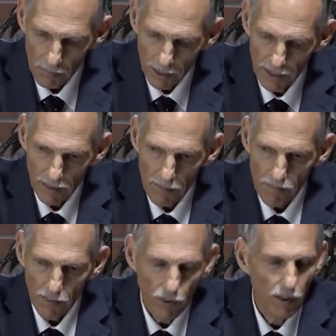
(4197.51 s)
But
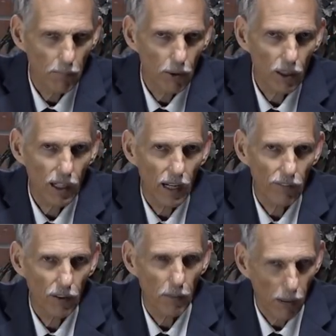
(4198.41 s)
from the book,
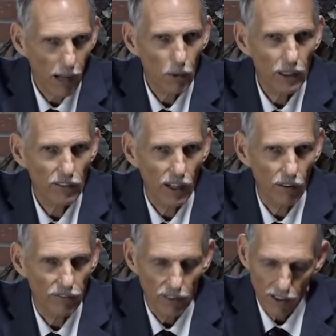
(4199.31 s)
from the Bible
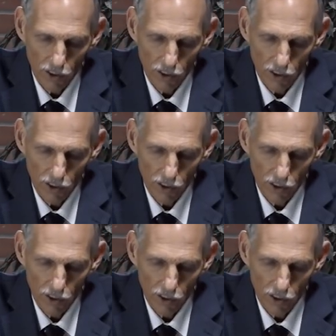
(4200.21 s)
itself,